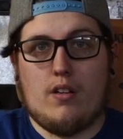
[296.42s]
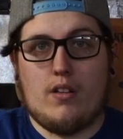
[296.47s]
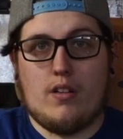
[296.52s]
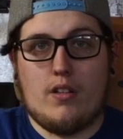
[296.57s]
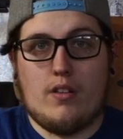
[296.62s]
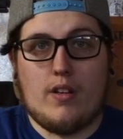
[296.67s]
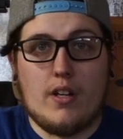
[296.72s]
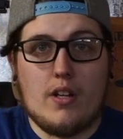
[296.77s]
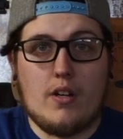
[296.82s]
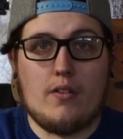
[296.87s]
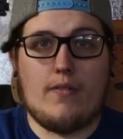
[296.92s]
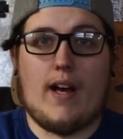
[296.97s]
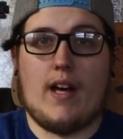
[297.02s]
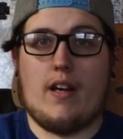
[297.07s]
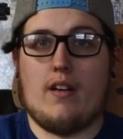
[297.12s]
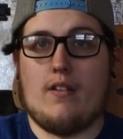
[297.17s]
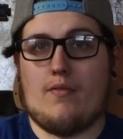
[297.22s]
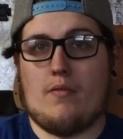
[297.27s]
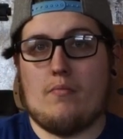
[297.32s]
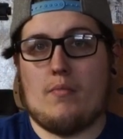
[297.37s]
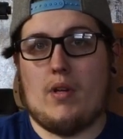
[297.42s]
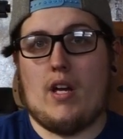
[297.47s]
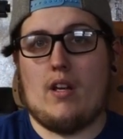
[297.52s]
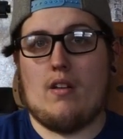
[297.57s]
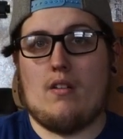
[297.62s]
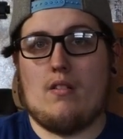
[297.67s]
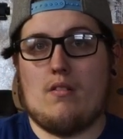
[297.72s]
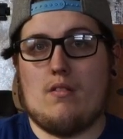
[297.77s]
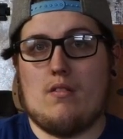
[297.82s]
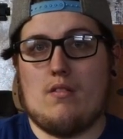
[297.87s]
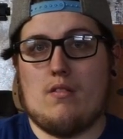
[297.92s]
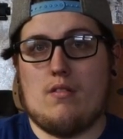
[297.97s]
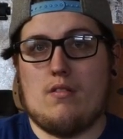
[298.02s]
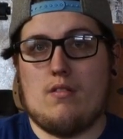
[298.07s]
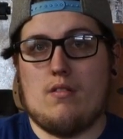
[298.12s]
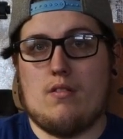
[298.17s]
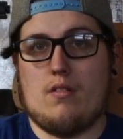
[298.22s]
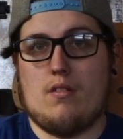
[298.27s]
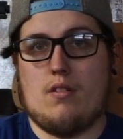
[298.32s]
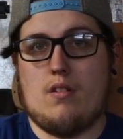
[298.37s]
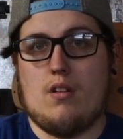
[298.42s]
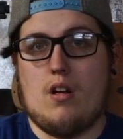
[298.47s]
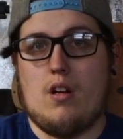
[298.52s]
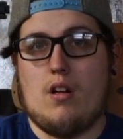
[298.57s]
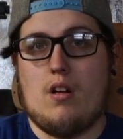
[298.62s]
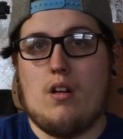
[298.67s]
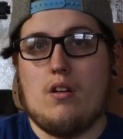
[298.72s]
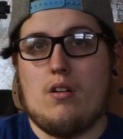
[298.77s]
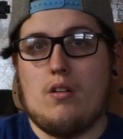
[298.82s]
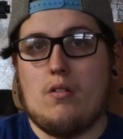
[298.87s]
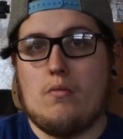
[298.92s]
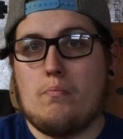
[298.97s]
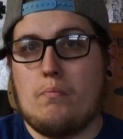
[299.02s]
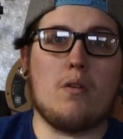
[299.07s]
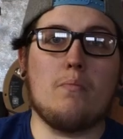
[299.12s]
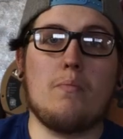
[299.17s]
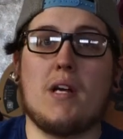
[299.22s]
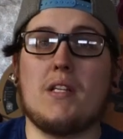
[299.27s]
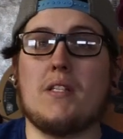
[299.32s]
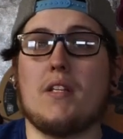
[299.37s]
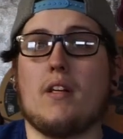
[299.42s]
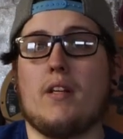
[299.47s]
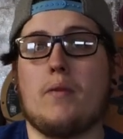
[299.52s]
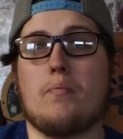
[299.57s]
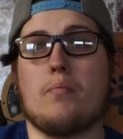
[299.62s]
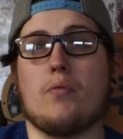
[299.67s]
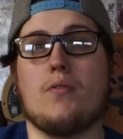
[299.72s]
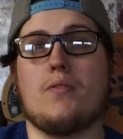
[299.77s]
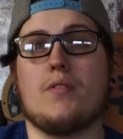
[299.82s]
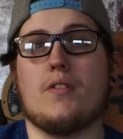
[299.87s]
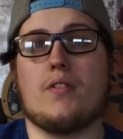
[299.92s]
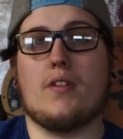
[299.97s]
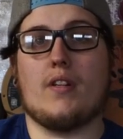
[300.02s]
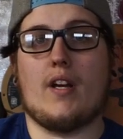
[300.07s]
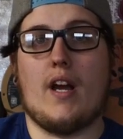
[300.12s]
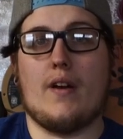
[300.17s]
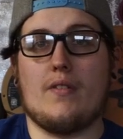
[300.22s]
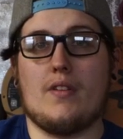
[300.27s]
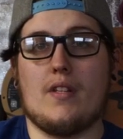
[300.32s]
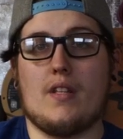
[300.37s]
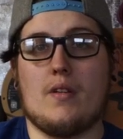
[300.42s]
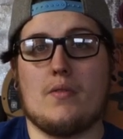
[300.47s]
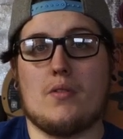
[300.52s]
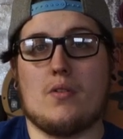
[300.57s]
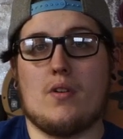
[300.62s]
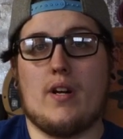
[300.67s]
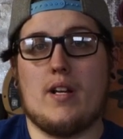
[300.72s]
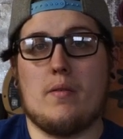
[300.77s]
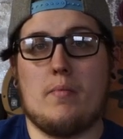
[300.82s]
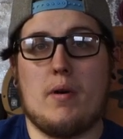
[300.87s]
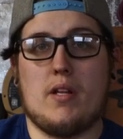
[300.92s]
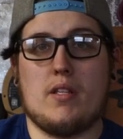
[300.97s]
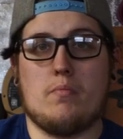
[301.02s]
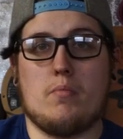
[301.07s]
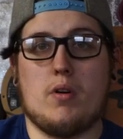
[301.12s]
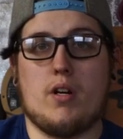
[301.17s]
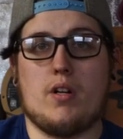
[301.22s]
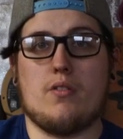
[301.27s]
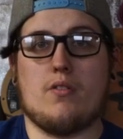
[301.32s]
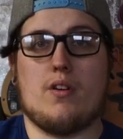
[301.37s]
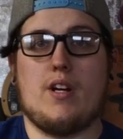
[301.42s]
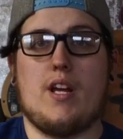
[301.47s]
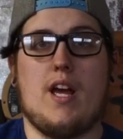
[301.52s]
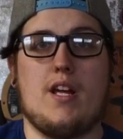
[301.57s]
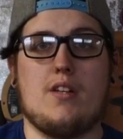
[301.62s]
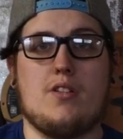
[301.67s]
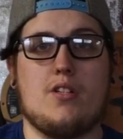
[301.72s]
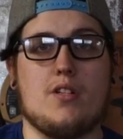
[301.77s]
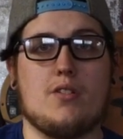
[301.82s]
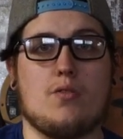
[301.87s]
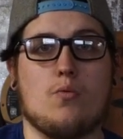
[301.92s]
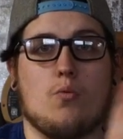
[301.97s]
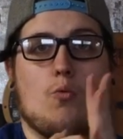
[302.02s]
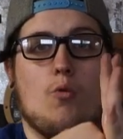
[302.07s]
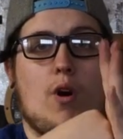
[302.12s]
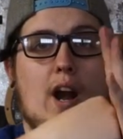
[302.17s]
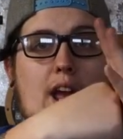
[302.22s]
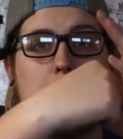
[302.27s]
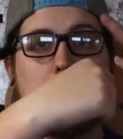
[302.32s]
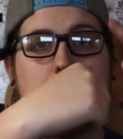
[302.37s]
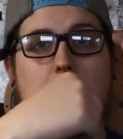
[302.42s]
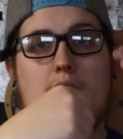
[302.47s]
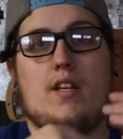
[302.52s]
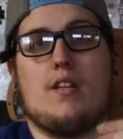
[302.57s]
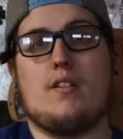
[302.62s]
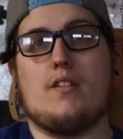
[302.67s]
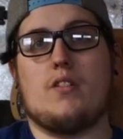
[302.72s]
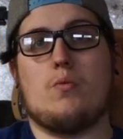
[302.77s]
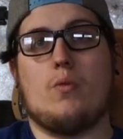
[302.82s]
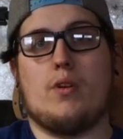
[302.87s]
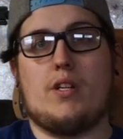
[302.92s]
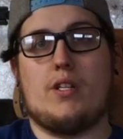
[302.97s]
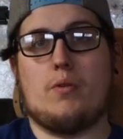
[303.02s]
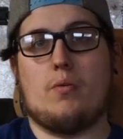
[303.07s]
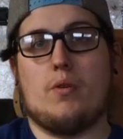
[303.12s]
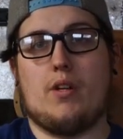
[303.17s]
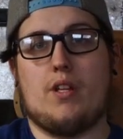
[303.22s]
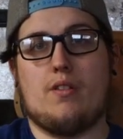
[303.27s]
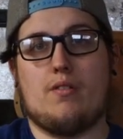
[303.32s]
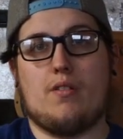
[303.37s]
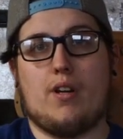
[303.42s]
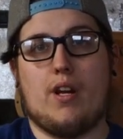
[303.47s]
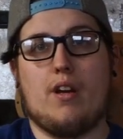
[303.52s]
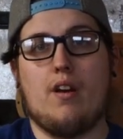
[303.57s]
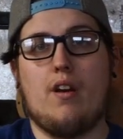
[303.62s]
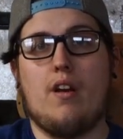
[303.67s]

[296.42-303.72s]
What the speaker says: You get no value from that. Basically, Prusa took everything that was great about the Mark III and just rammed it into 2023.